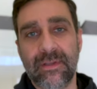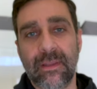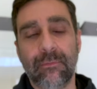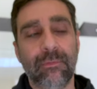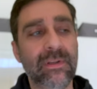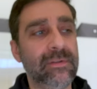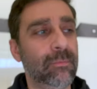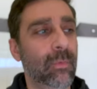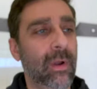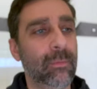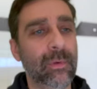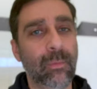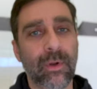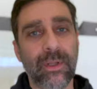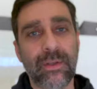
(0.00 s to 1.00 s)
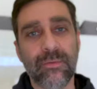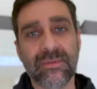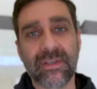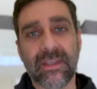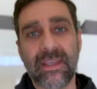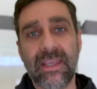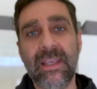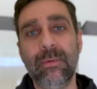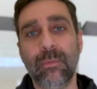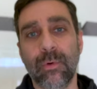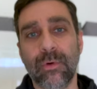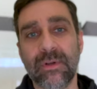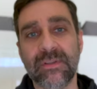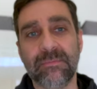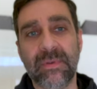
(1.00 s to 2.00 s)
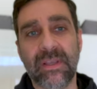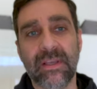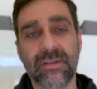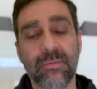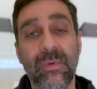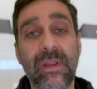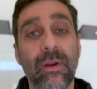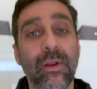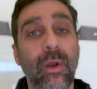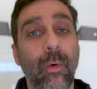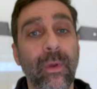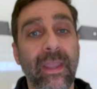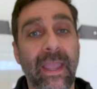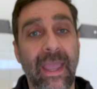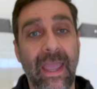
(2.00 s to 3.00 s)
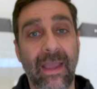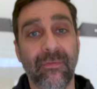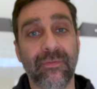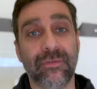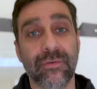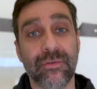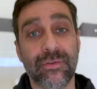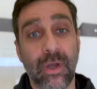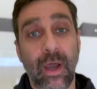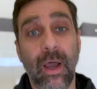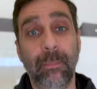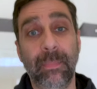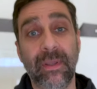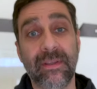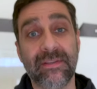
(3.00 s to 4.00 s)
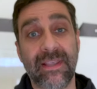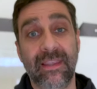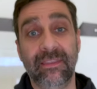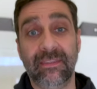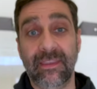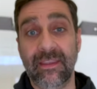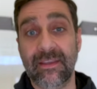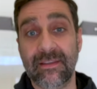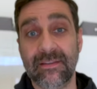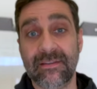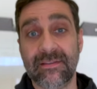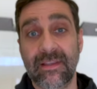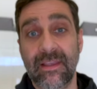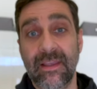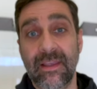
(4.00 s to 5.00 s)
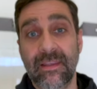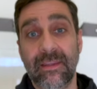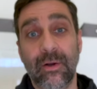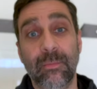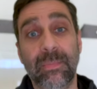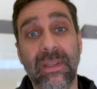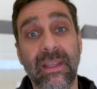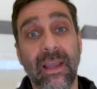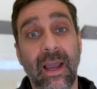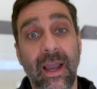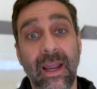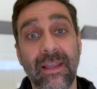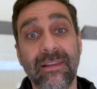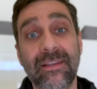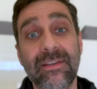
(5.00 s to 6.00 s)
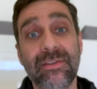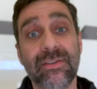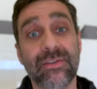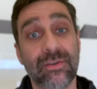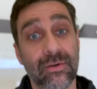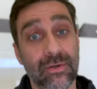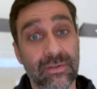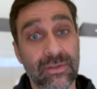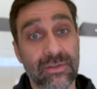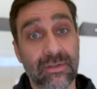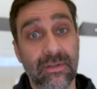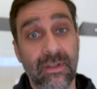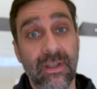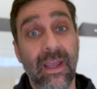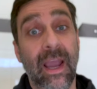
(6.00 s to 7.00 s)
Now, the reason why we want to use a keyword is because we are going after topics and things that are being highly searched,